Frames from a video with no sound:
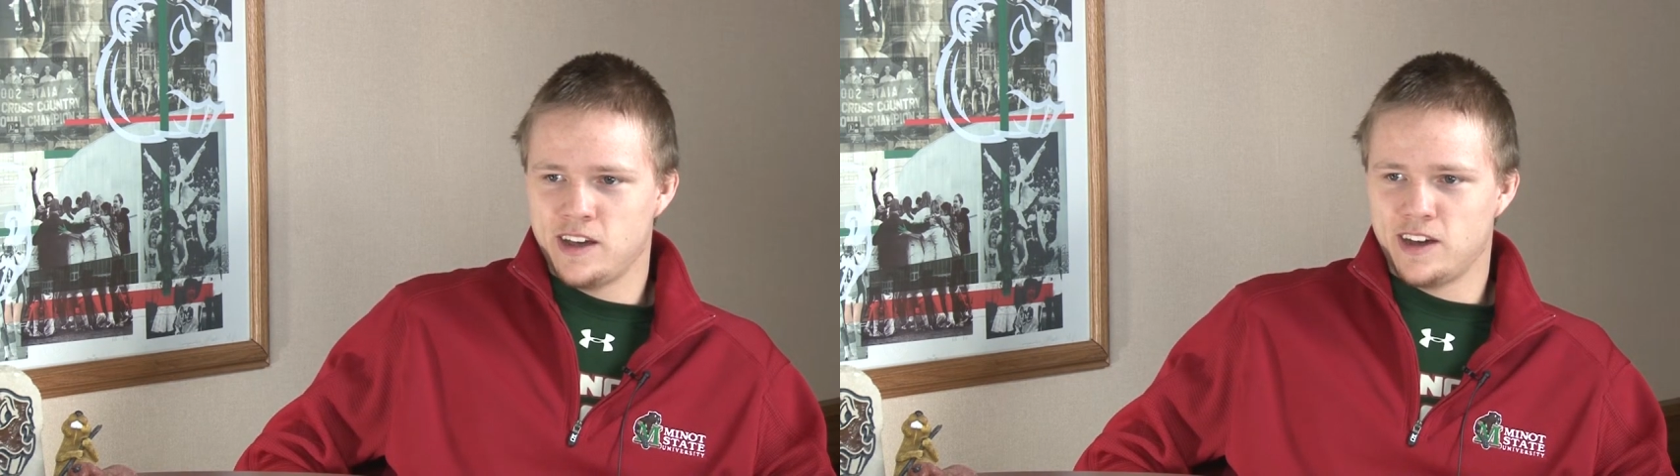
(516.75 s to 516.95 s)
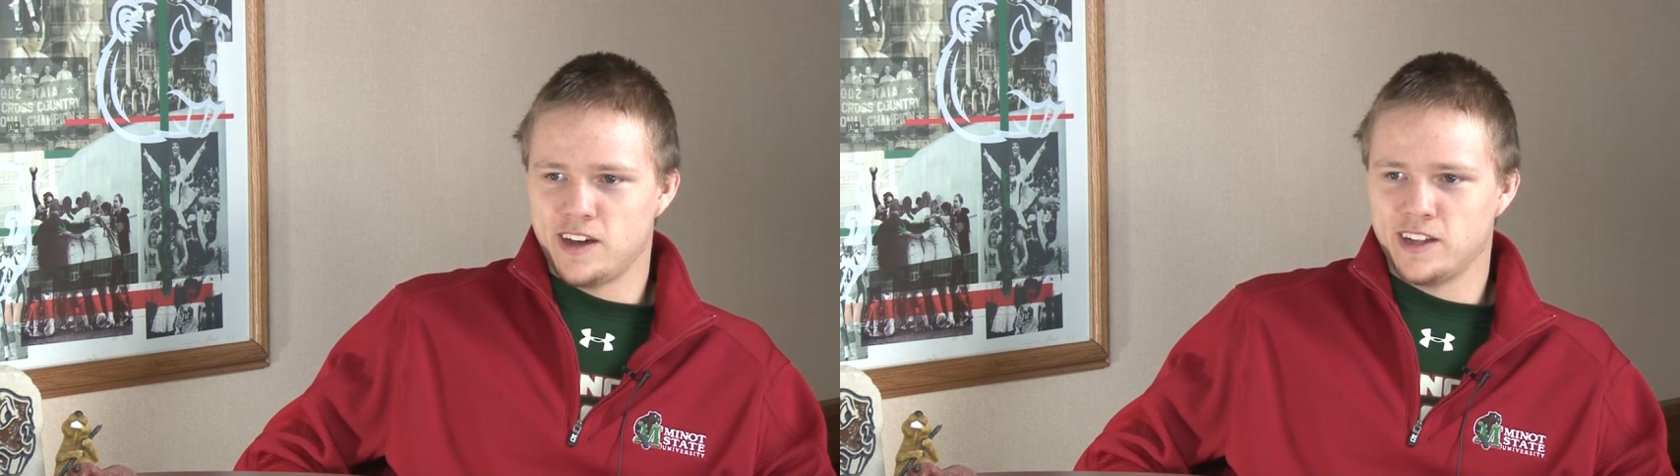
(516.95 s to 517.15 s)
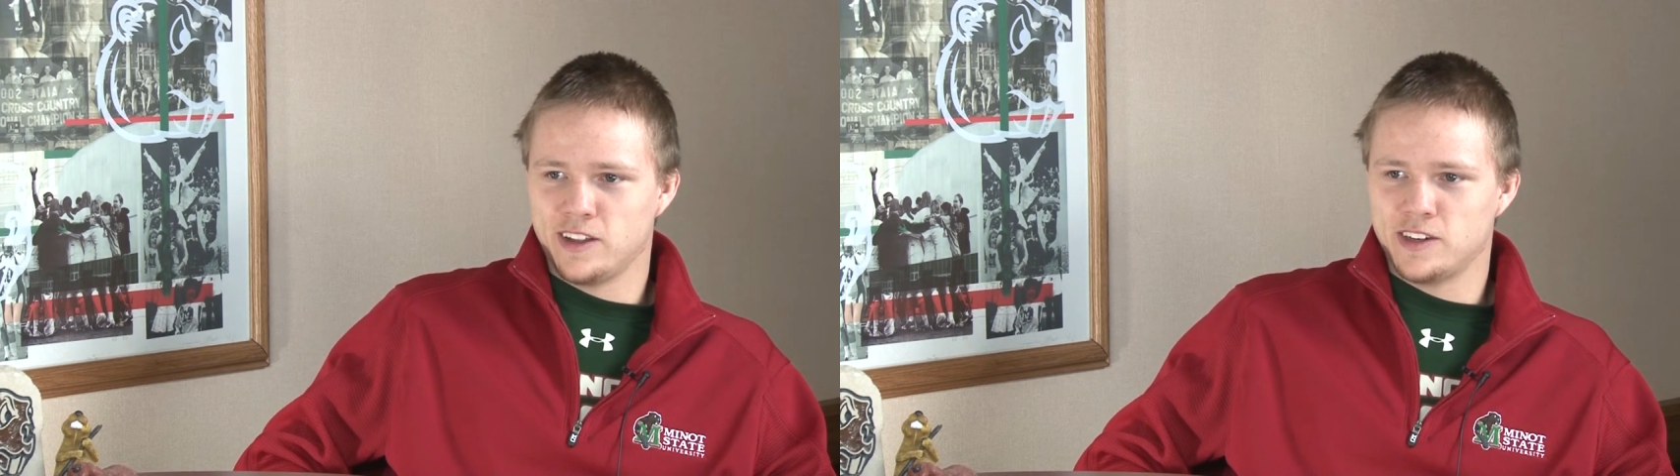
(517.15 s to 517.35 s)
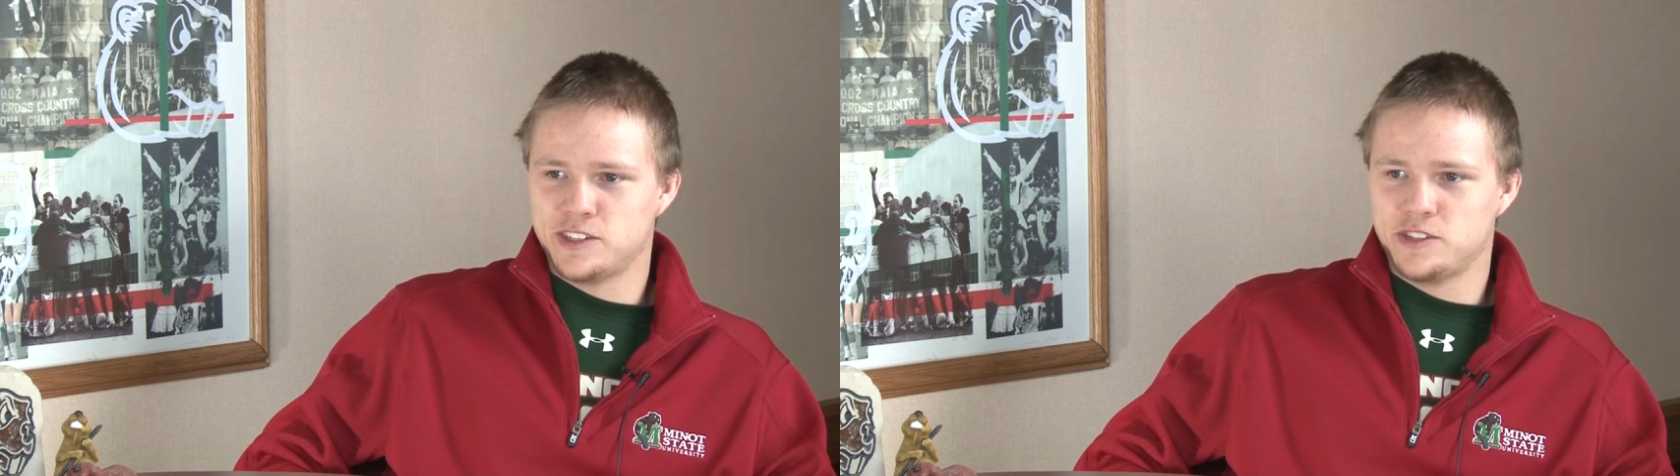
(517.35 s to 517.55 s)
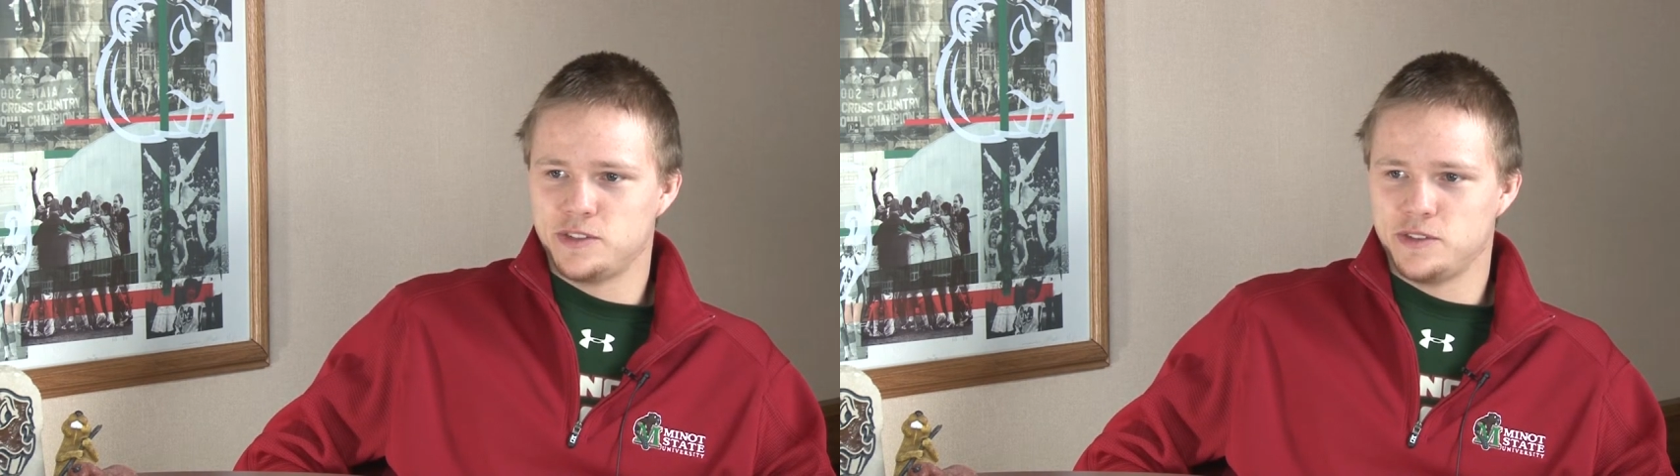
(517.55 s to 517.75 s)
I
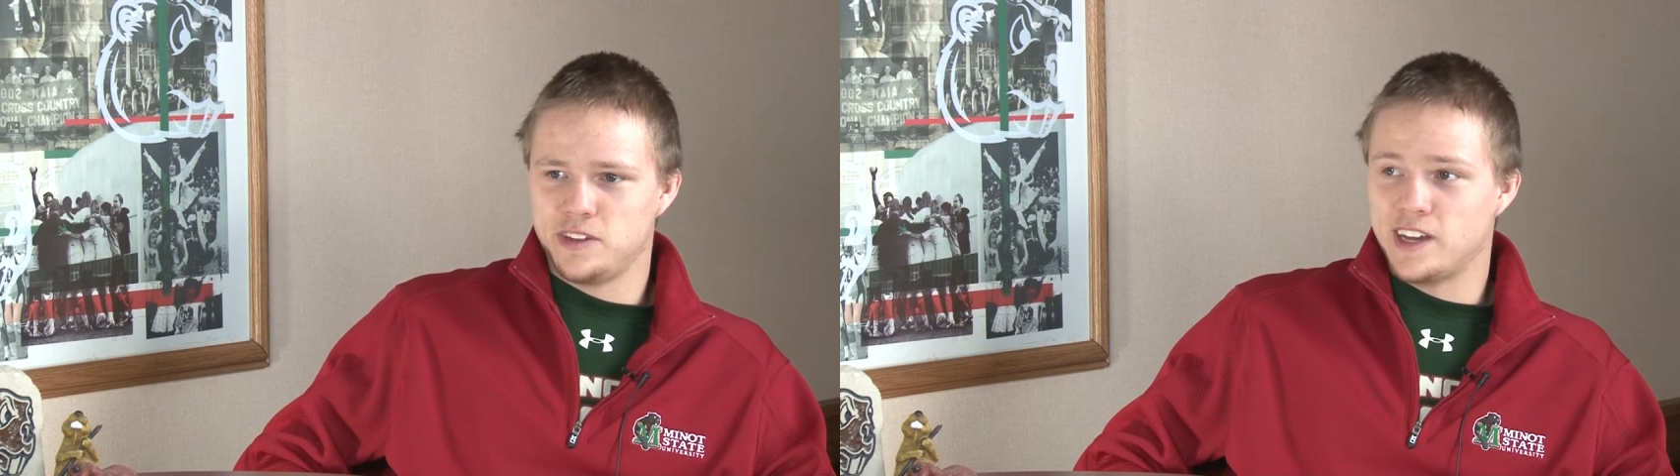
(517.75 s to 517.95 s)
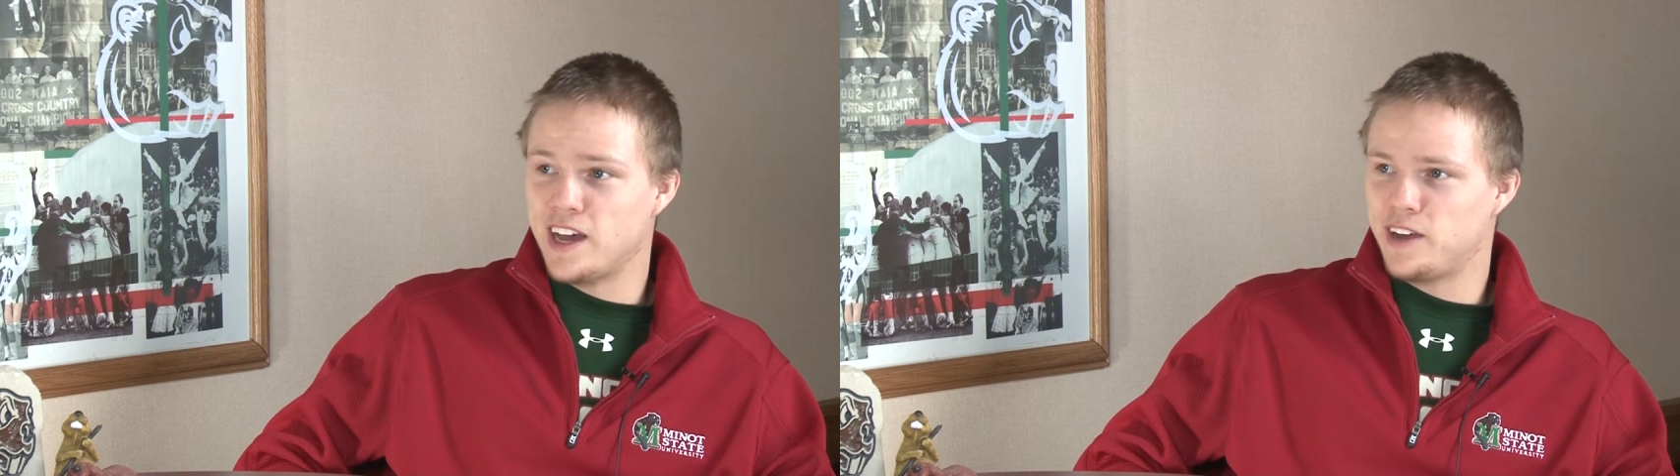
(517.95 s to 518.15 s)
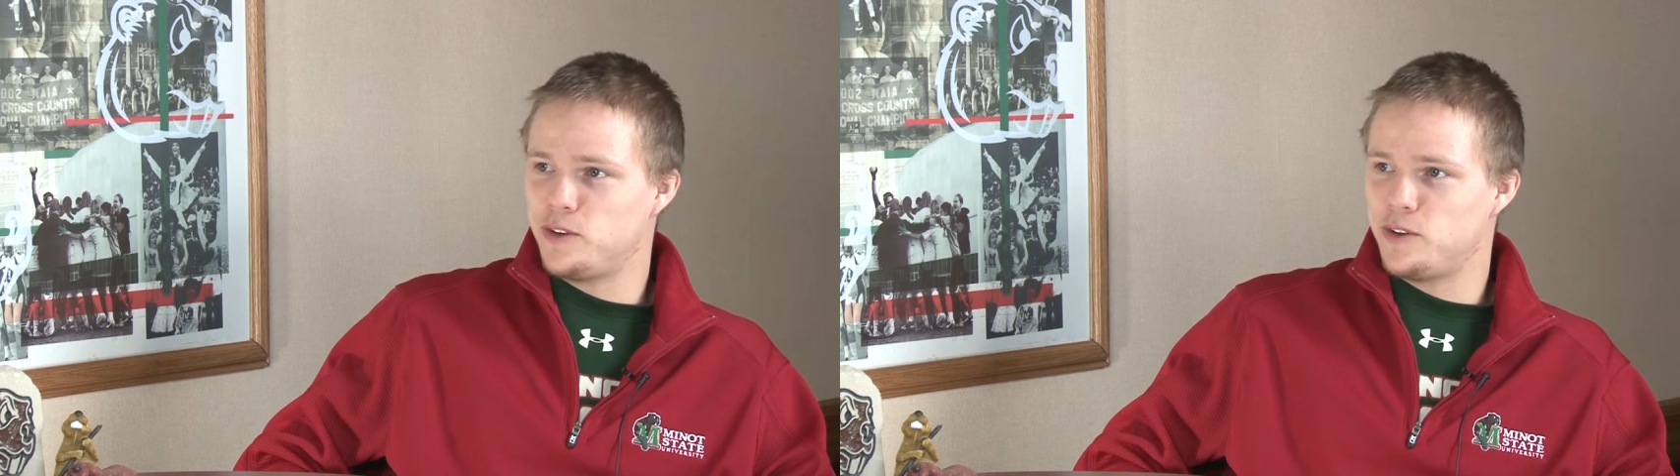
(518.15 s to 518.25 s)
lost to the guy